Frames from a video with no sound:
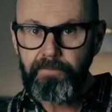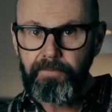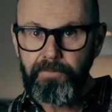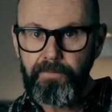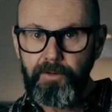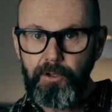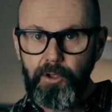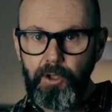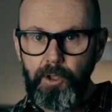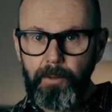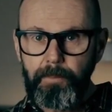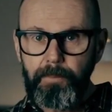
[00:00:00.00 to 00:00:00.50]

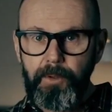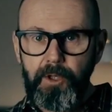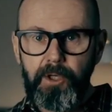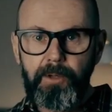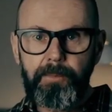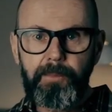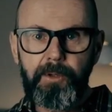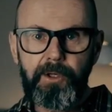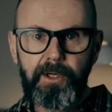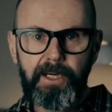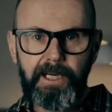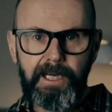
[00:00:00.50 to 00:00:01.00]
verb
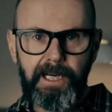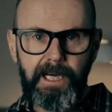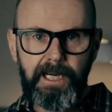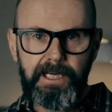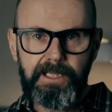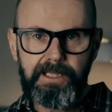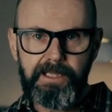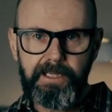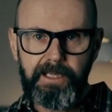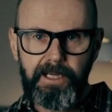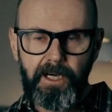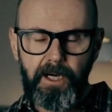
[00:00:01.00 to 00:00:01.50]

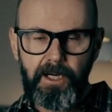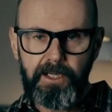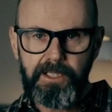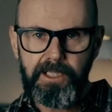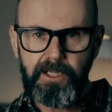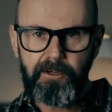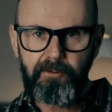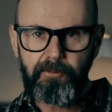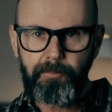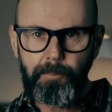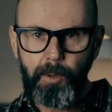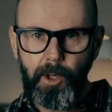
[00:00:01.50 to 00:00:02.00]
communicates the
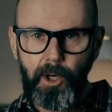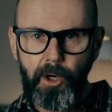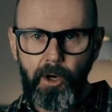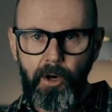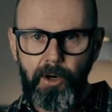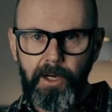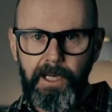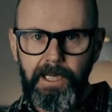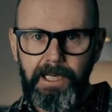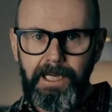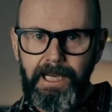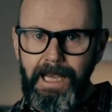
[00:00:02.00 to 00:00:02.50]
idea of
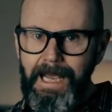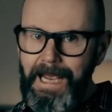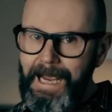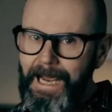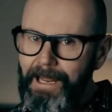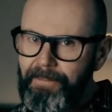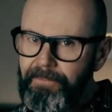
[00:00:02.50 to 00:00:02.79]
belonging,